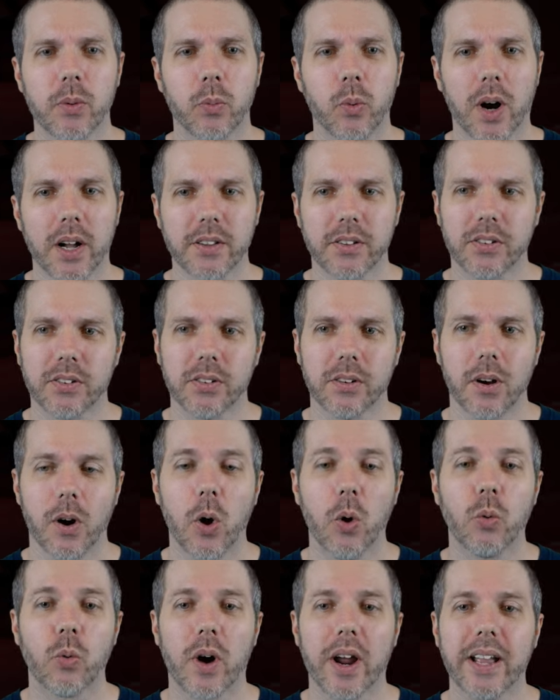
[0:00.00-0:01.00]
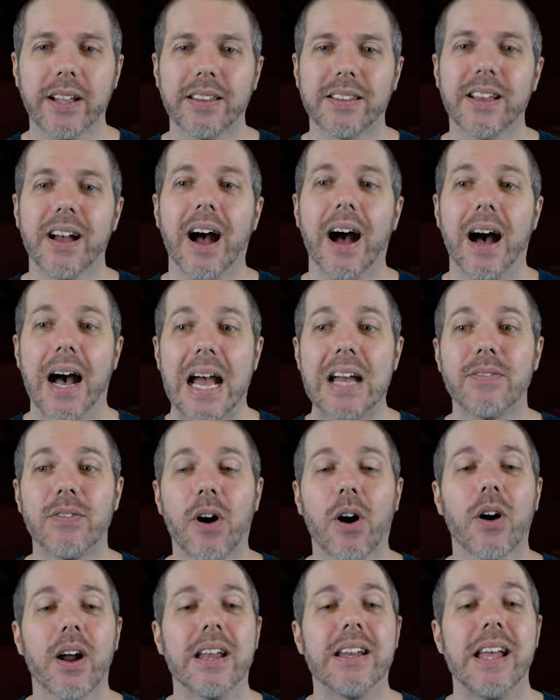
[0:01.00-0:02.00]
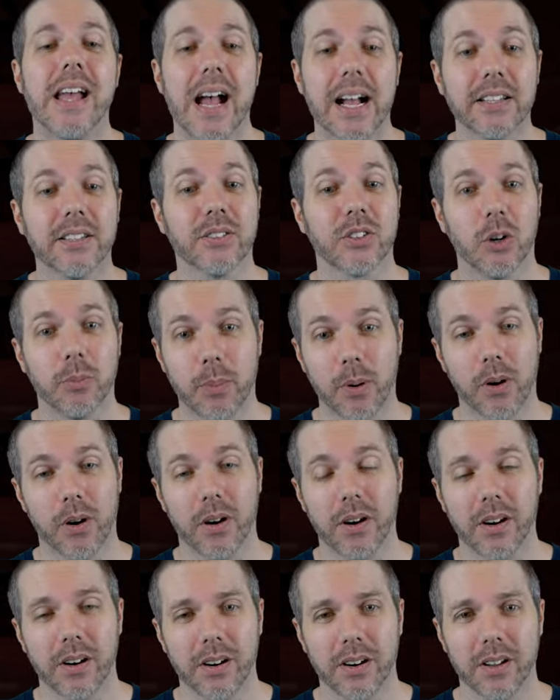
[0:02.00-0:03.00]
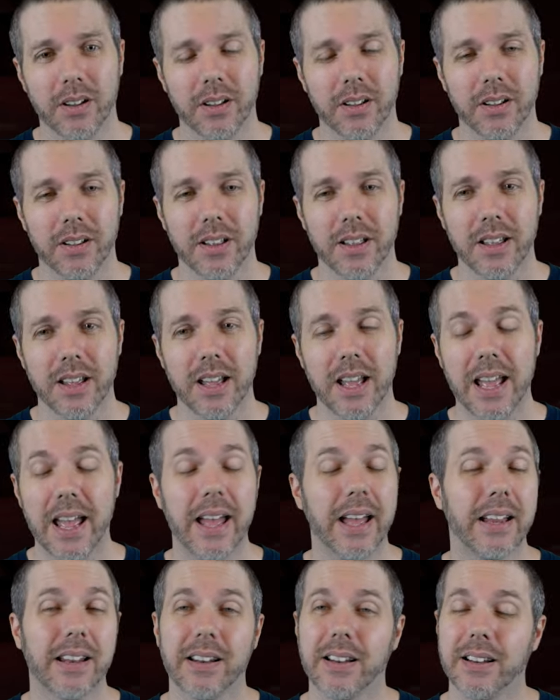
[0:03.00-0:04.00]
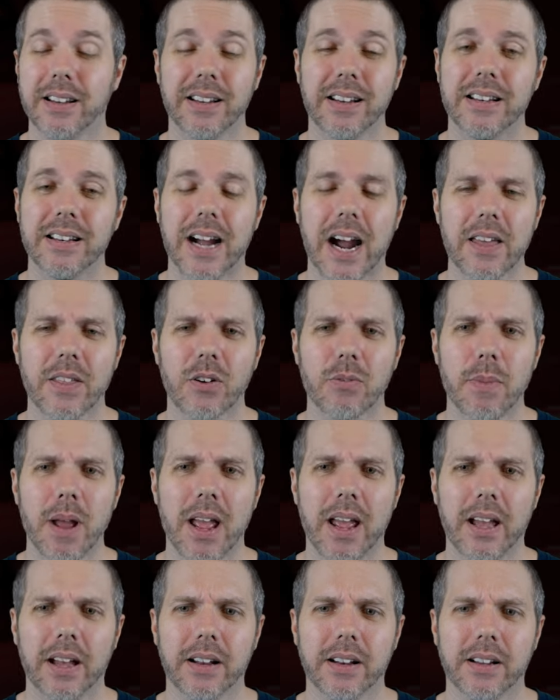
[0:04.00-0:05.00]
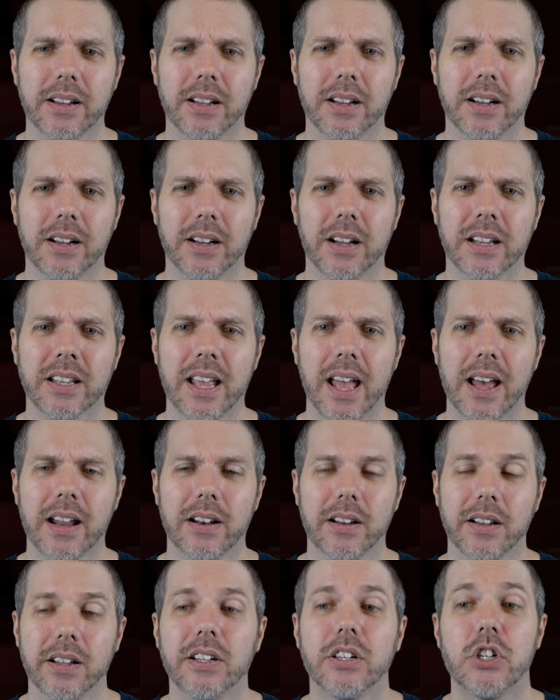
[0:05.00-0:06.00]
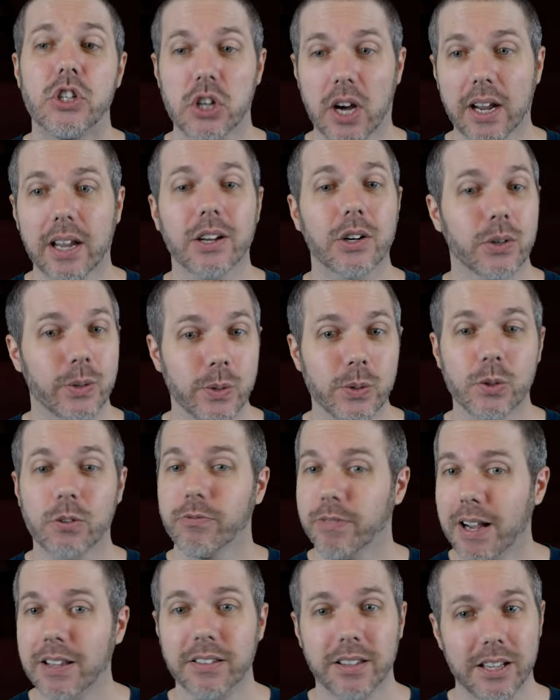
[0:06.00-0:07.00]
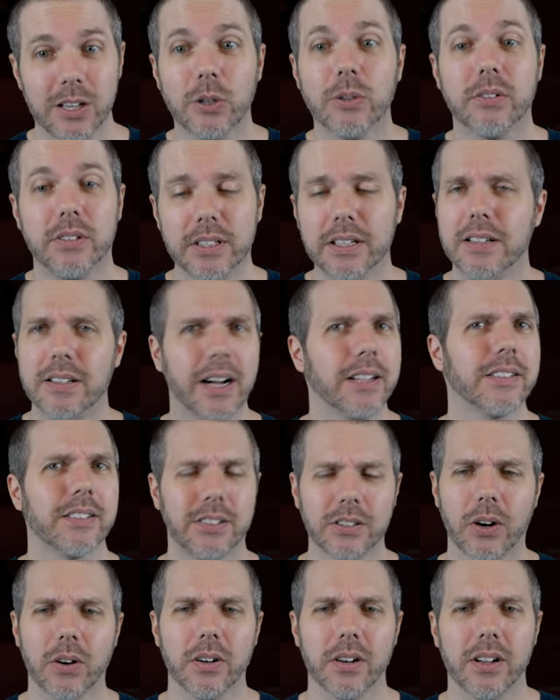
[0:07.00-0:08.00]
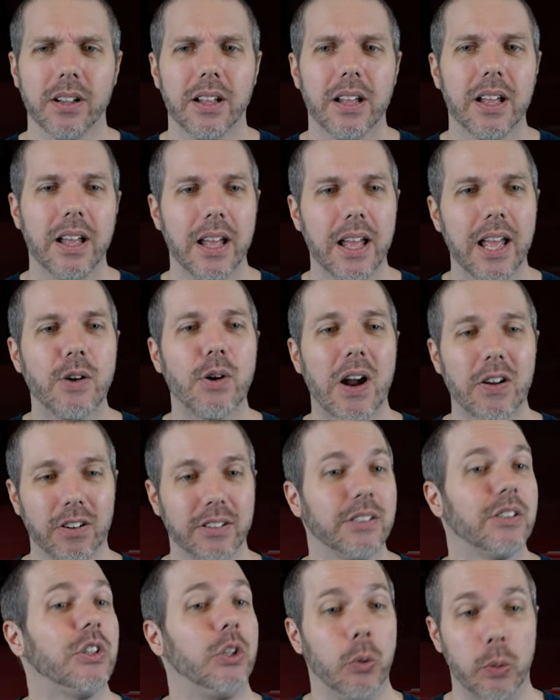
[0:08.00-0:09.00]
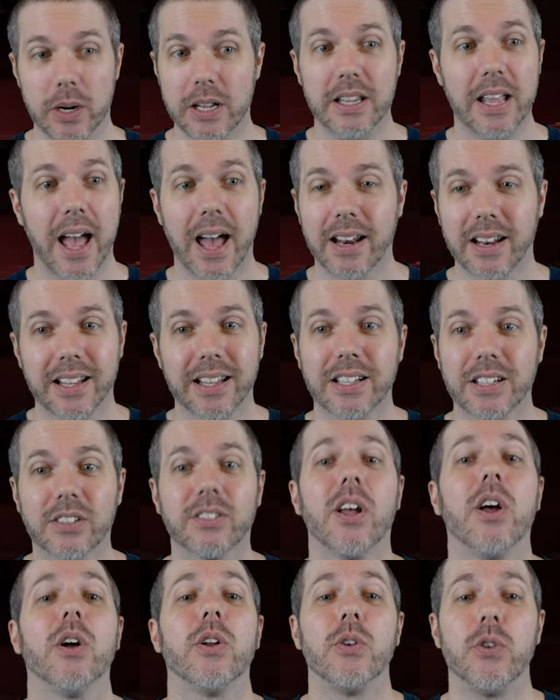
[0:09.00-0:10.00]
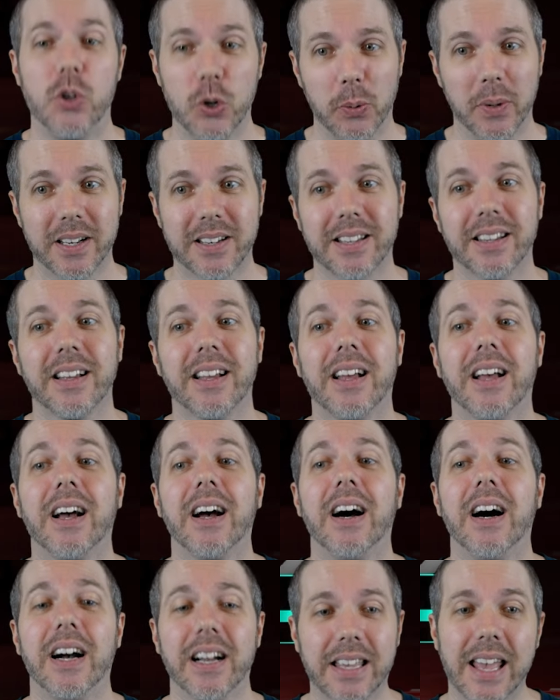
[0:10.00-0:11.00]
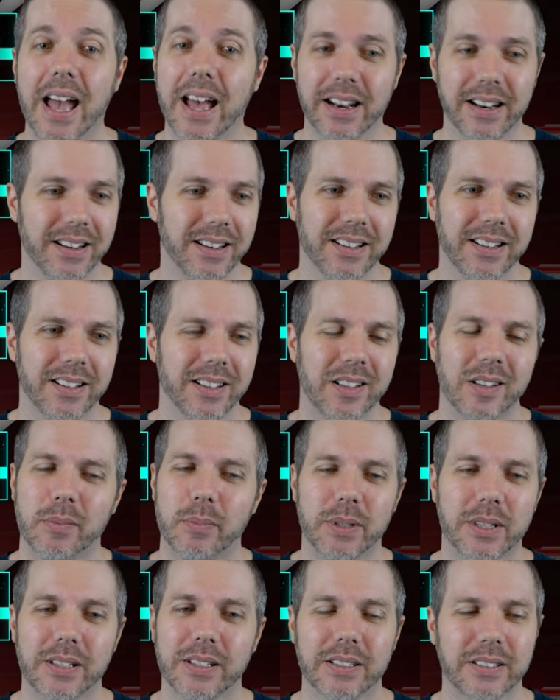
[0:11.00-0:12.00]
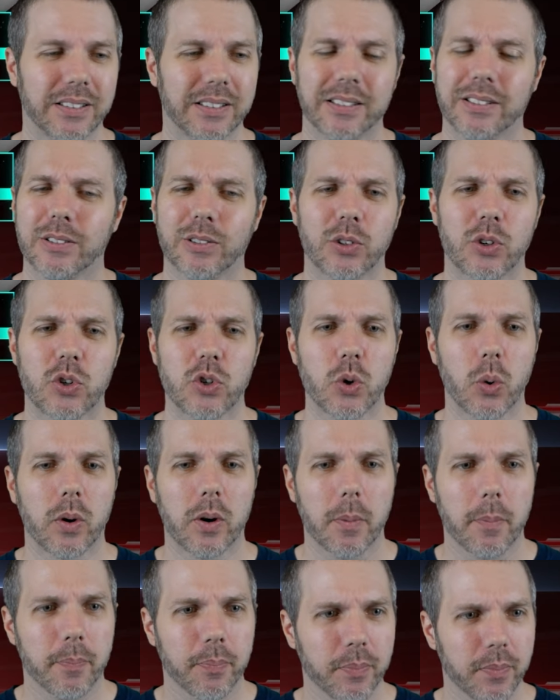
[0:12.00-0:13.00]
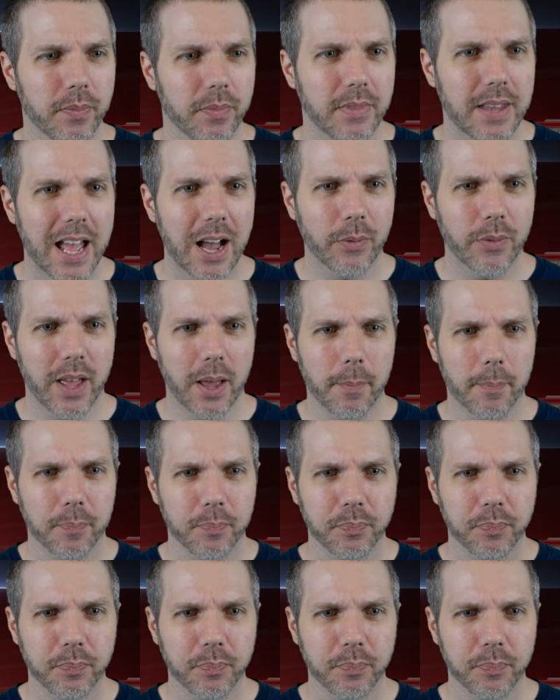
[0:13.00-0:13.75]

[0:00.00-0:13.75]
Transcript: what? Oh, right. Ivar and Escobar. And neither man, uh, again, giant cruiser, face heel, did not start a rival. Do it again. Just do it again. Because, sure. Now then,